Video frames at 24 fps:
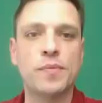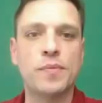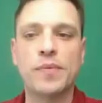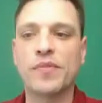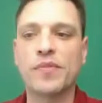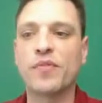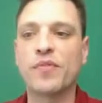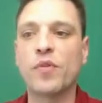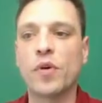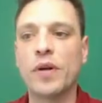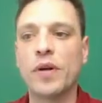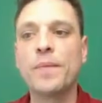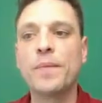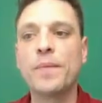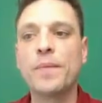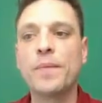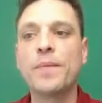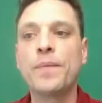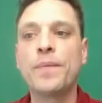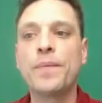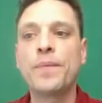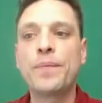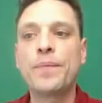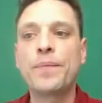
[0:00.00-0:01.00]
before.
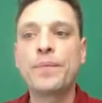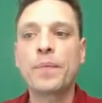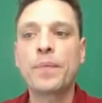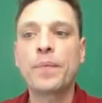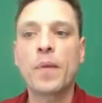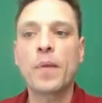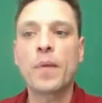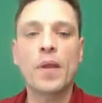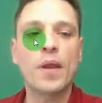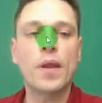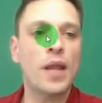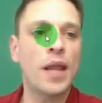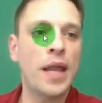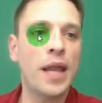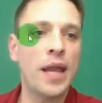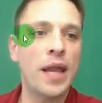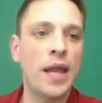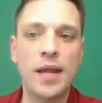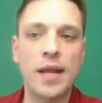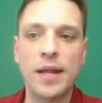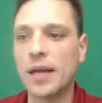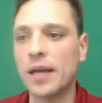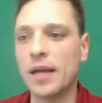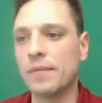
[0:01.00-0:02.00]

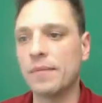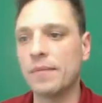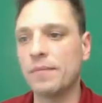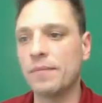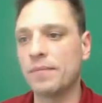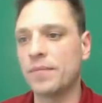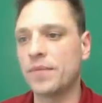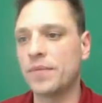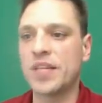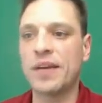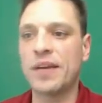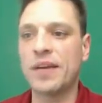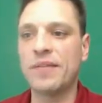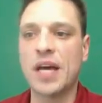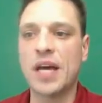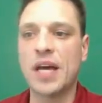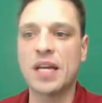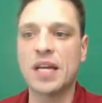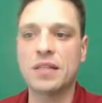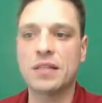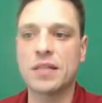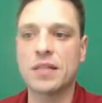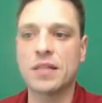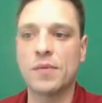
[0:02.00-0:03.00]
And save
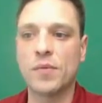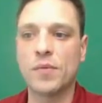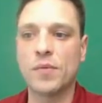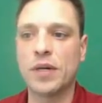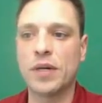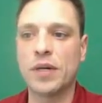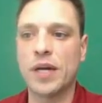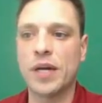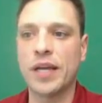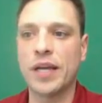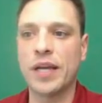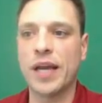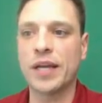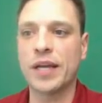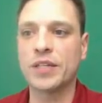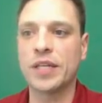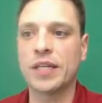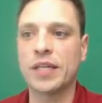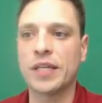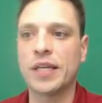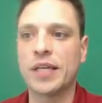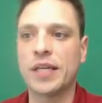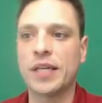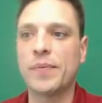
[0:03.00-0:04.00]
that somewhere. I
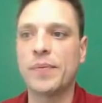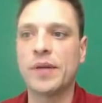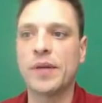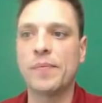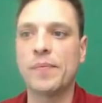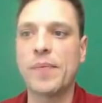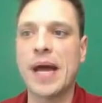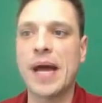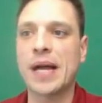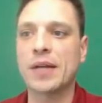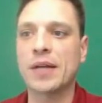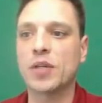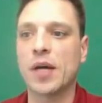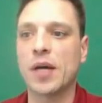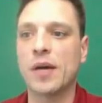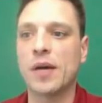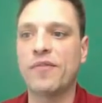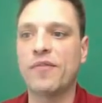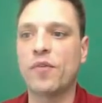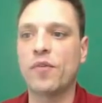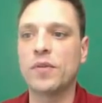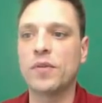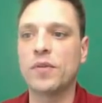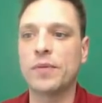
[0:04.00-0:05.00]
actually keep it in a
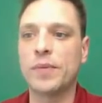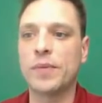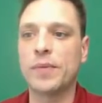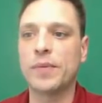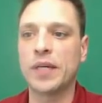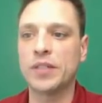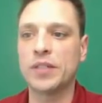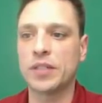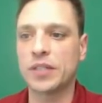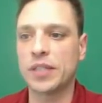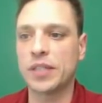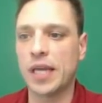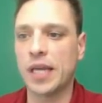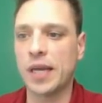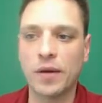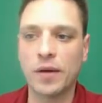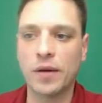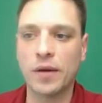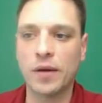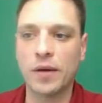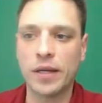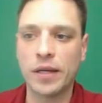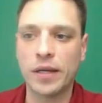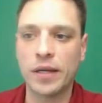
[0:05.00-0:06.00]
backdrop folder, but I just kept
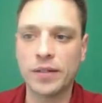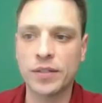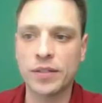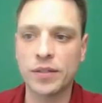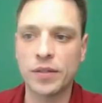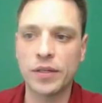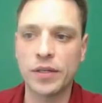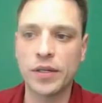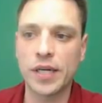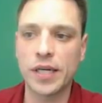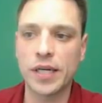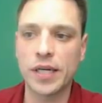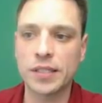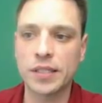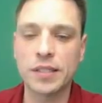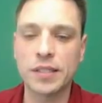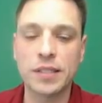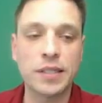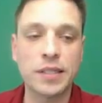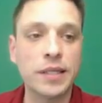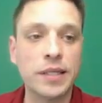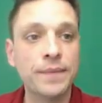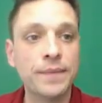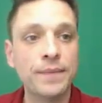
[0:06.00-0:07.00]
it out here so you guys can
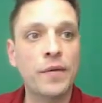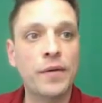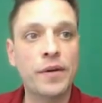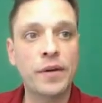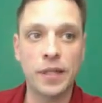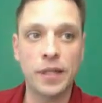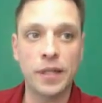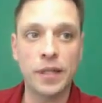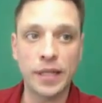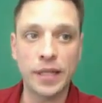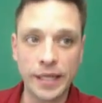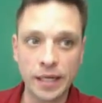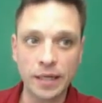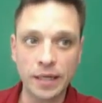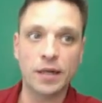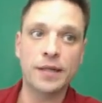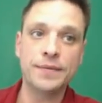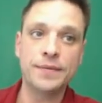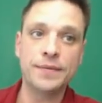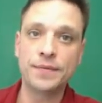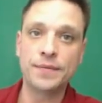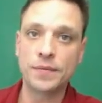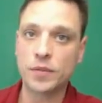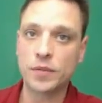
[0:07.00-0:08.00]
see. Click it
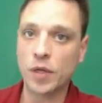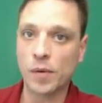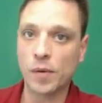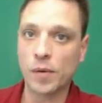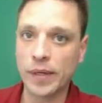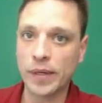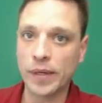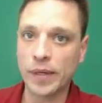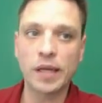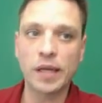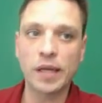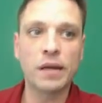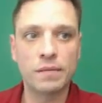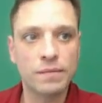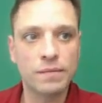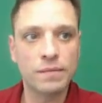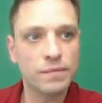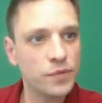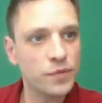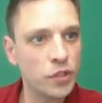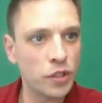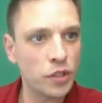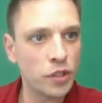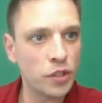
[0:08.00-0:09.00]
on, chroma key,
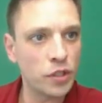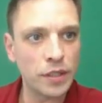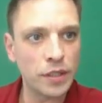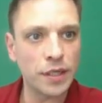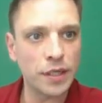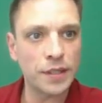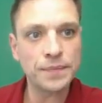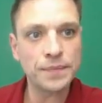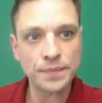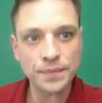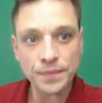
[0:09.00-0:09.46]
turn it on,